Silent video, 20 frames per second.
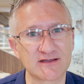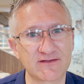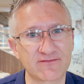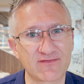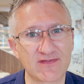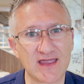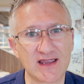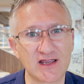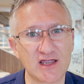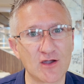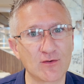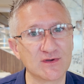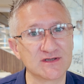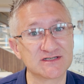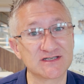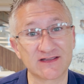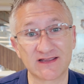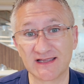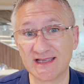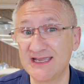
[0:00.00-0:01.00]
than going to
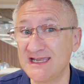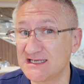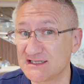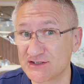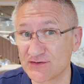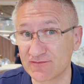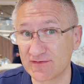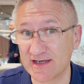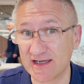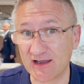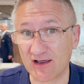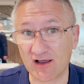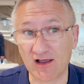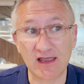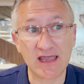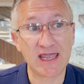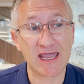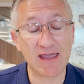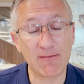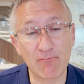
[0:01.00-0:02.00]
an eatery,
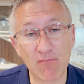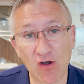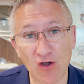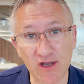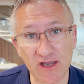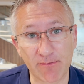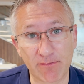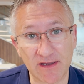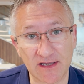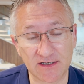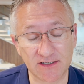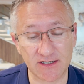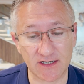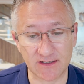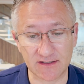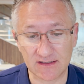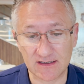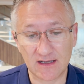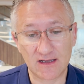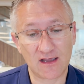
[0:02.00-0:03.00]
in my opinion.
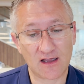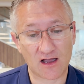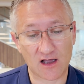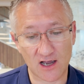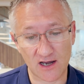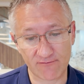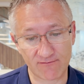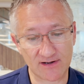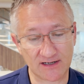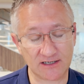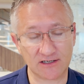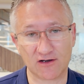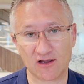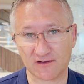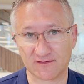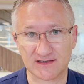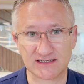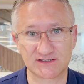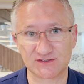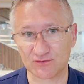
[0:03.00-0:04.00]
I really like
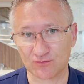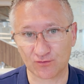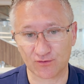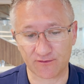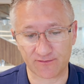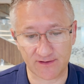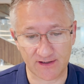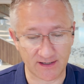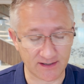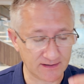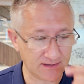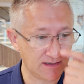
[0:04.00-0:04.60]
this sort of thing.